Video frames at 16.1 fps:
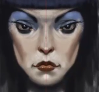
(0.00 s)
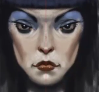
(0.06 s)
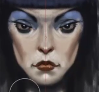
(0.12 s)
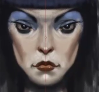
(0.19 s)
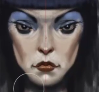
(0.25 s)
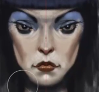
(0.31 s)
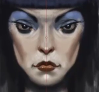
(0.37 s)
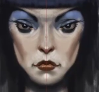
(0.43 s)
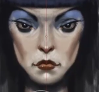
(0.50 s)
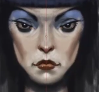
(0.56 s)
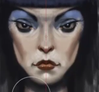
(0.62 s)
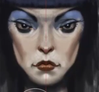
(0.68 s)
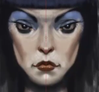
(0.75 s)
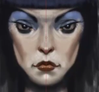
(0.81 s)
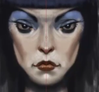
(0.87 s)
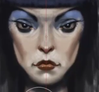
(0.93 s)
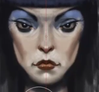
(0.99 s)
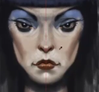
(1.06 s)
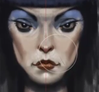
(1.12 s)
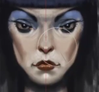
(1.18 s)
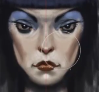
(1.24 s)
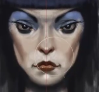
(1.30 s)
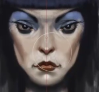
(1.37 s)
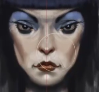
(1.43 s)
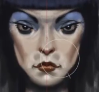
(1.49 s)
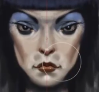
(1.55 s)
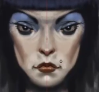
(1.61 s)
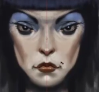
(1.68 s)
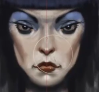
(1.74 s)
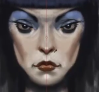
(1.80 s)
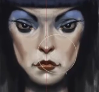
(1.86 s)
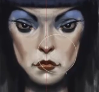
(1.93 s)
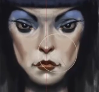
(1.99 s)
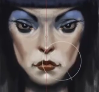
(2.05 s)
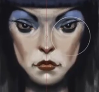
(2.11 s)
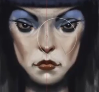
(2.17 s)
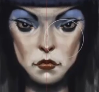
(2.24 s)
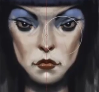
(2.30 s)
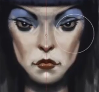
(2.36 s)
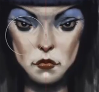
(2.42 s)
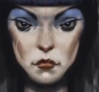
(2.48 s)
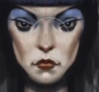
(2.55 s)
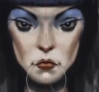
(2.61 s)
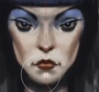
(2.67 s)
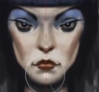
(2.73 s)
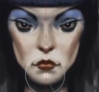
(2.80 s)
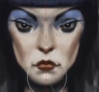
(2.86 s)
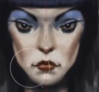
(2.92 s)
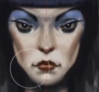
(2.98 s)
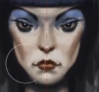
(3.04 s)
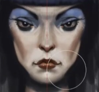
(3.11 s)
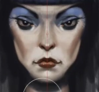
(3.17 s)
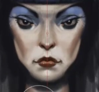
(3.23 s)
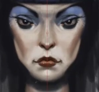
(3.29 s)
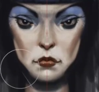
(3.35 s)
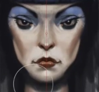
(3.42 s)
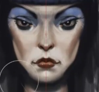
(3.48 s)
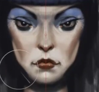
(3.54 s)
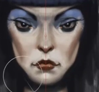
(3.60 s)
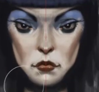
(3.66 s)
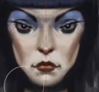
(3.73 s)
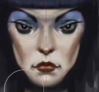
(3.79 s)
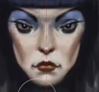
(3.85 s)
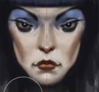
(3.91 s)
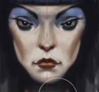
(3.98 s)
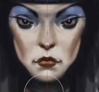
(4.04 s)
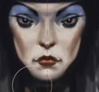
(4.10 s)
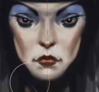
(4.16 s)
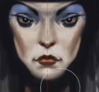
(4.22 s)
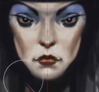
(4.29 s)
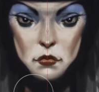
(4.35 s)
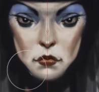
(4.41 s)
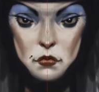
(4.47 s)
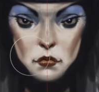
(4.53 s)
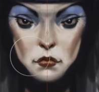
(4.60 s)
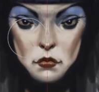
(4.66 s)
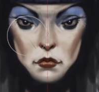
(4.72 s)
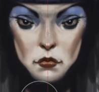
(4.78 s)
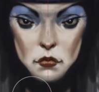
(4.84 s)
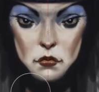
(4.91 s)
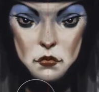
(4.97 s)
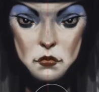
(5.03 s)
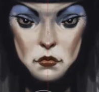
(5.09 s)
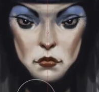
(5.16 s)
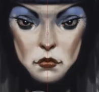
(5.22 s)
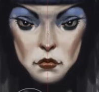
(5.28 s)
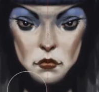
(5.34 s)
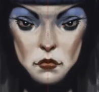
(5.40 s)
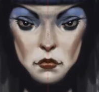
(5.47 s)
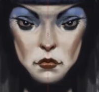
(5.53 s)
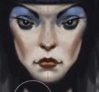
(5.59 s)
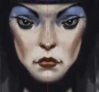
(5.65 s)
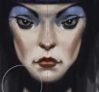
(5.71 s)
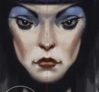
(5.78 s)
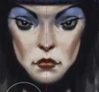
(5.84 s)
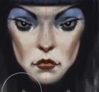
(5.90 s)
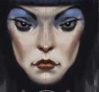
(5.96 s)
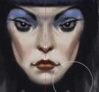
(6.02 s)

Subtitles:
Nothing is said.